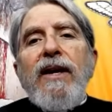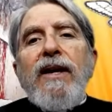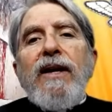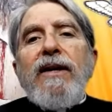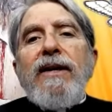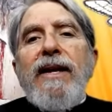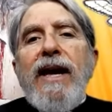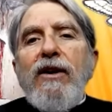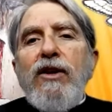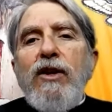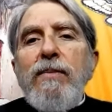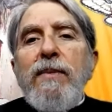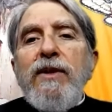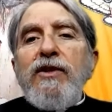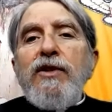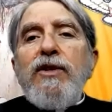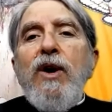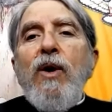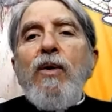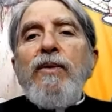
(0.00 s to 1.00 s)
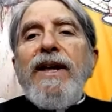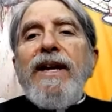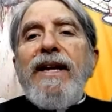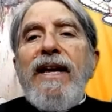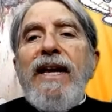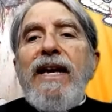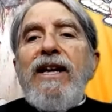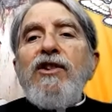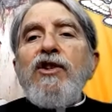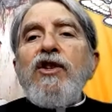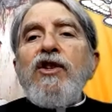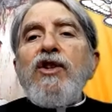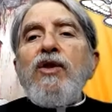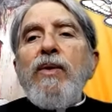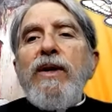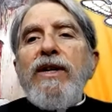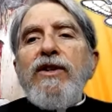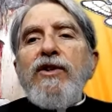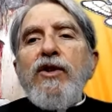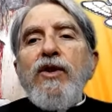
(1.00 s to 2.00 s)
Now, you must know that each
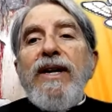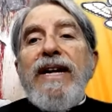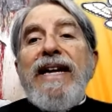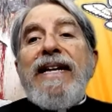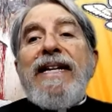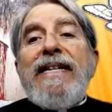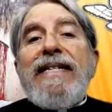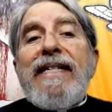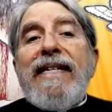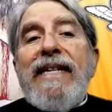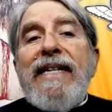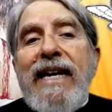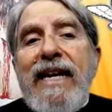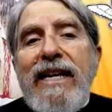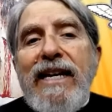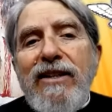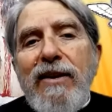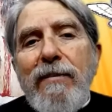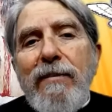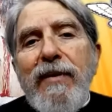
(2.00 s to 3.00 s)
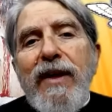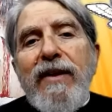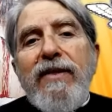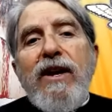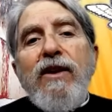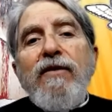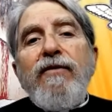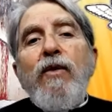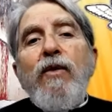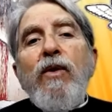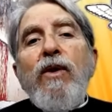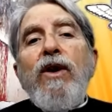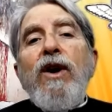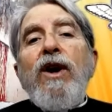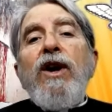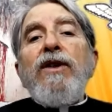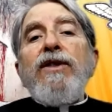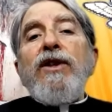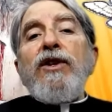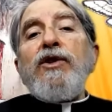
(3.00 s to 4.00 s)
creature is a kingdom, and therefore
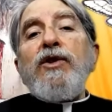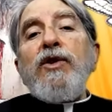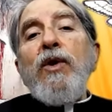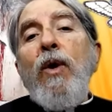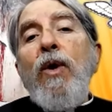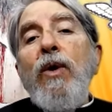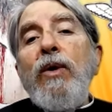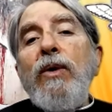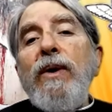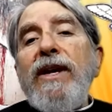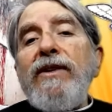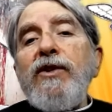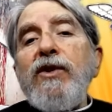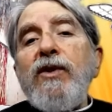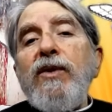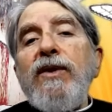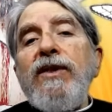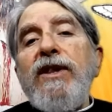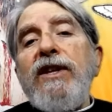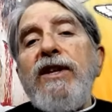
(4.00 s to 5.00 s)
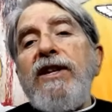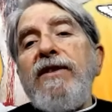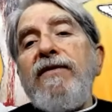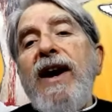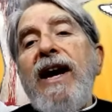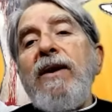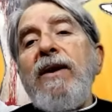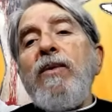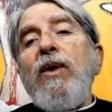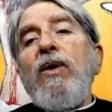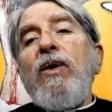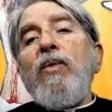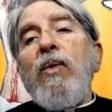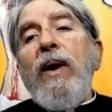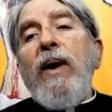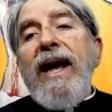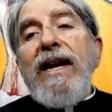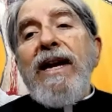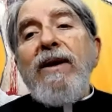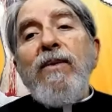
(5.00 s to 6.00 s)
the soul who lets the divine will
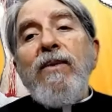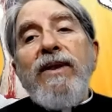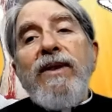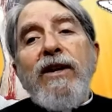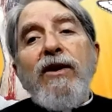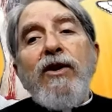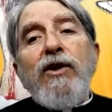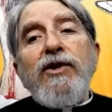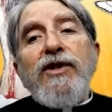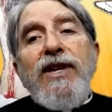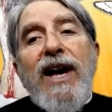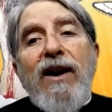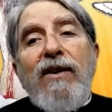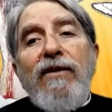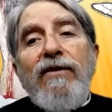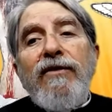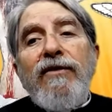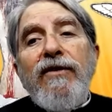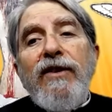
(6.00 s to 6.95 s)
reign within herself